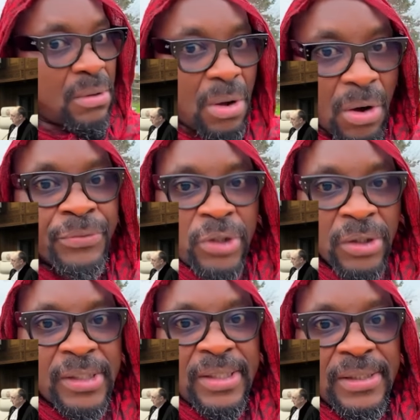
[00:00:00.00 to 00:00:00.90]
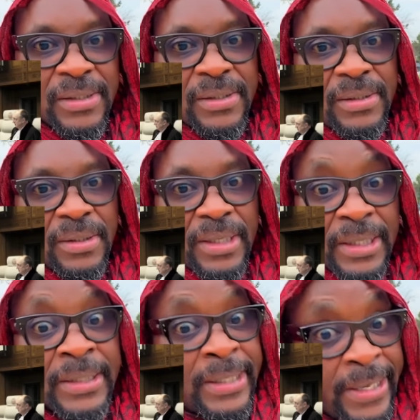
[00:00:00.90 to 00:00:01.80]
of Justice
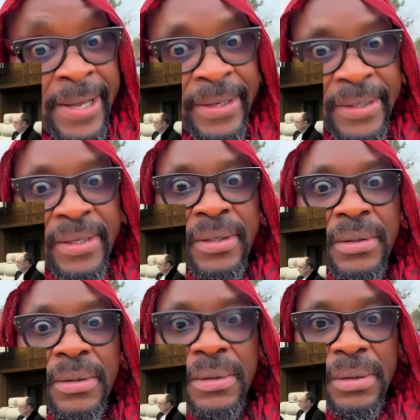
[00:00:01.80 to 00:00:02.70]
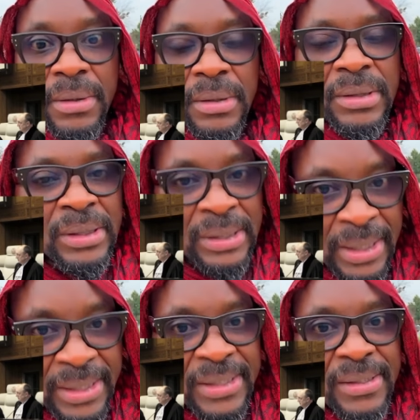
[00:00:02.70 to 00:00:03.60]
in The Hague.
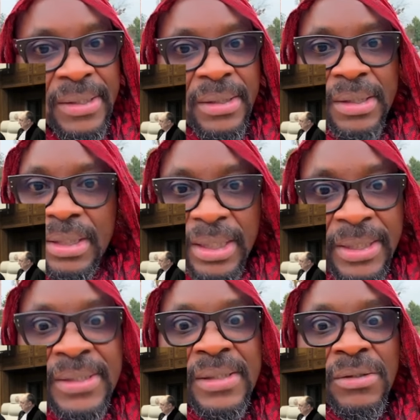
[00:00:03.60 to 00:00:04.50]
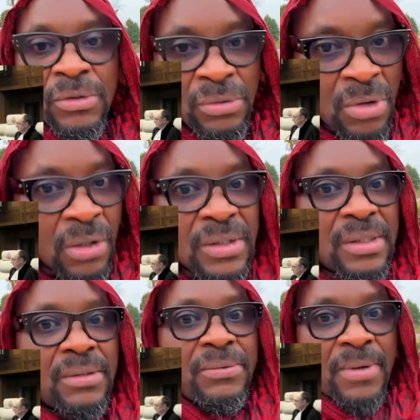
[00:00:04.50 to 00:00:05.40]
This is
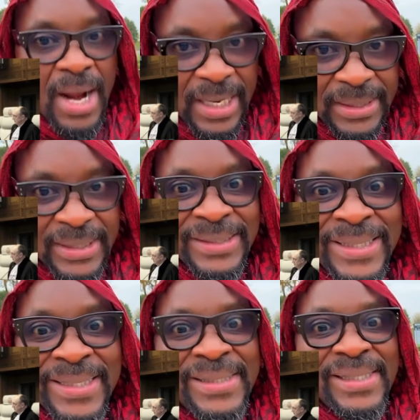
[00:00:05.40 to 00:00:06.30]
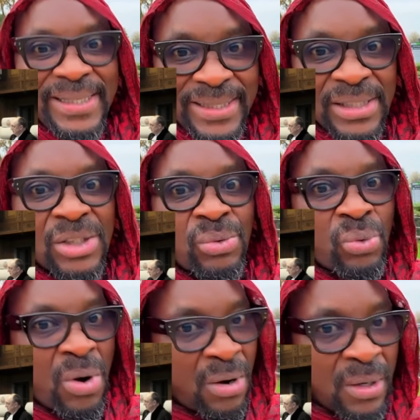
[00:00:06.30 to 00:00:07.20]
not right. This is
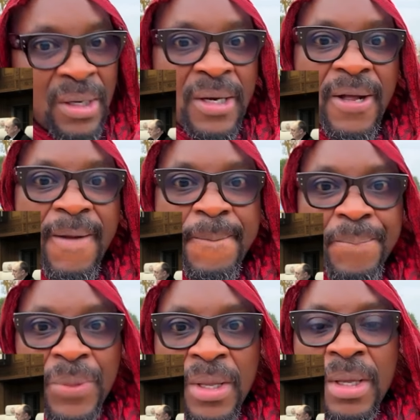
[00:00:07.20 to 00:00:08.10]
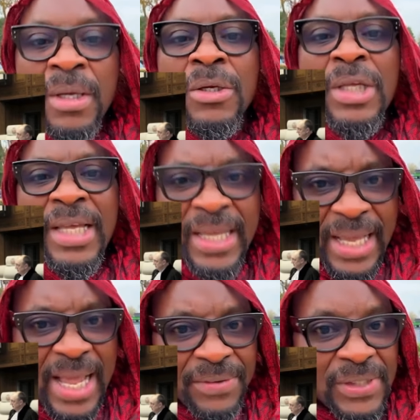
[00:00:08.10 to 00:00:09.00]
wrong.
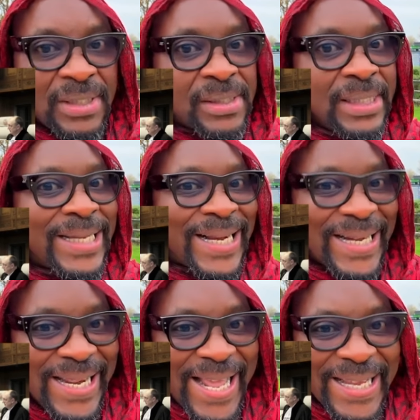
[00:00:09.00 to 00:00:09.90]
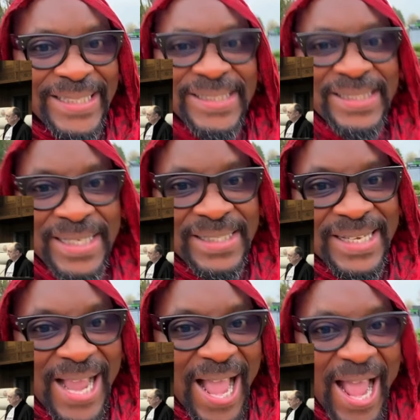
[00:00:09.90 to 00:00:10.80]
EFCC cleared this
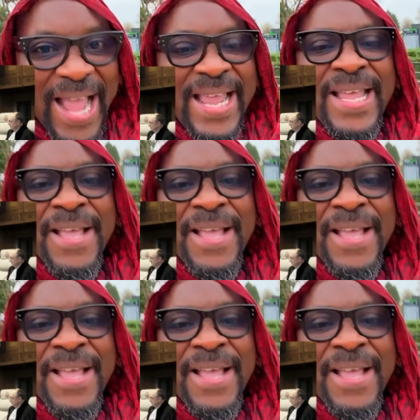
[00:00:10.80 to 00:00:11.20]
guy